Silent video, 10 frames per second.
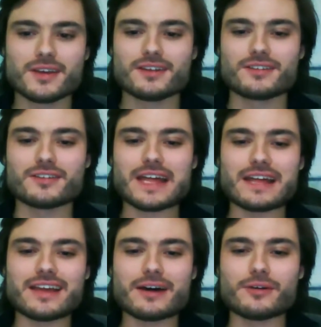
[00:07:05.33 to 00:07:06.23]
so
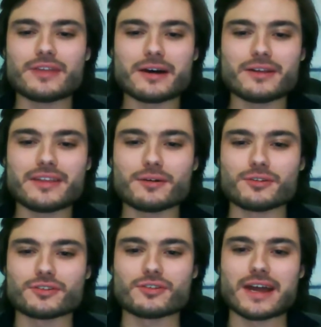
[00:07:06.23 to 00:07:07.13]
that that that that
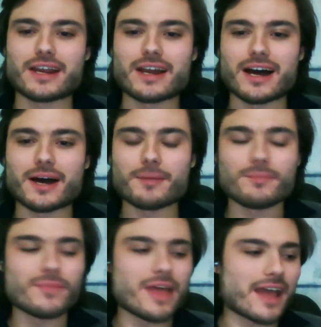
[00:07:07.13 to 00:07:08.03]
was great.
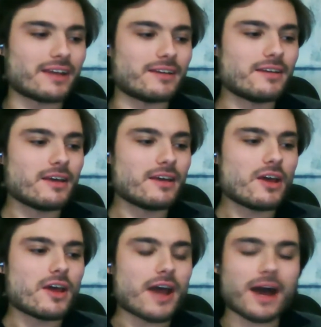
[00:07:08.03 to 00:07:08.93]
Um, and
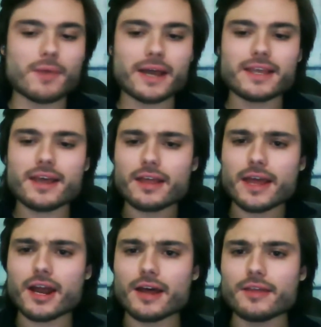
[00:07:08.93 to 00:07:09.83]
um, I get
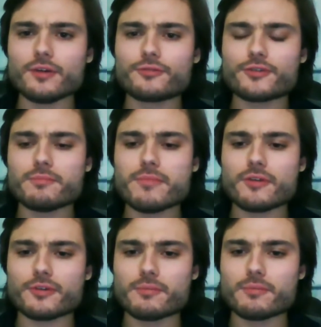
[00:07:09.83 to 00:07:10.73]
and I from
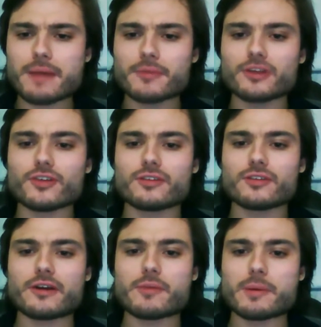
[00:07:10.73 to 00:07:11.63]
from memory serves if
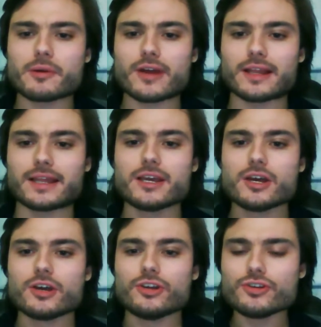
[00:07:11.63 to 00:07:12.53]
I remember correctly
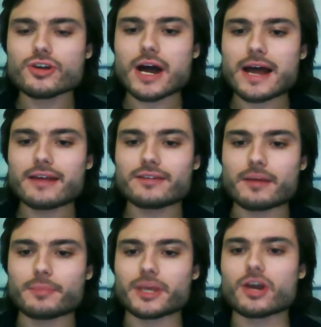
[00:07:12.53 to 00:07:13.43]
you guys are
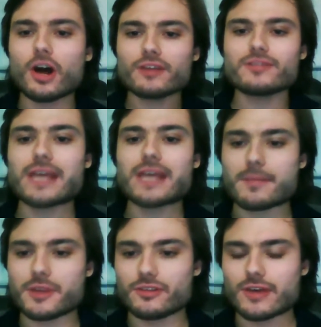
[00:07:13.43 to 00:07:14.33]
uh, because of the
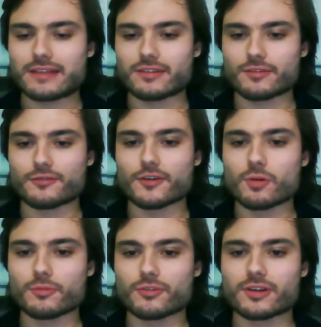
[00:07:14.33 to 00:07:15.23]
Emmys, you had to
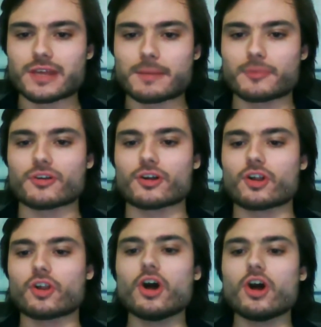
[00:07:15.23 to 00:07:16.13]
film sort of the episode
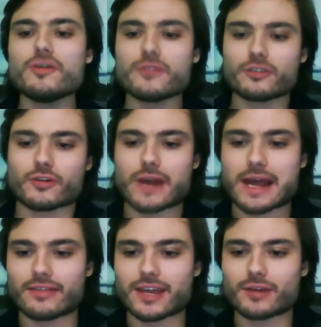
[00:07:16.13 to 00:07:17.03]
Clovis
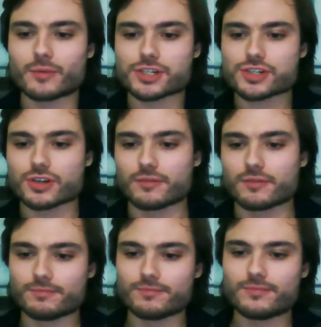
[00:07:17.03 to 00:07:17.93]
around then, which sort
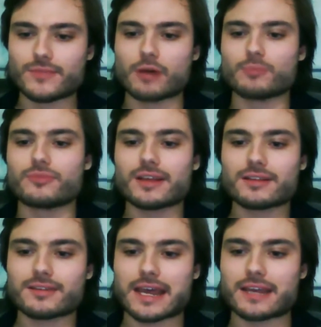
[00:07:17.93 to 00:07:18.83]
of helped
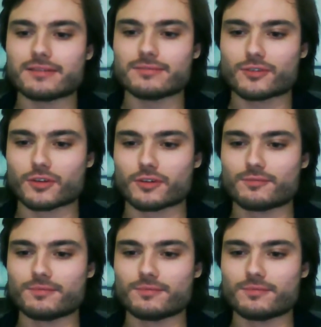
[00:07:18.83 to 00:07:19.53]
dictate sort of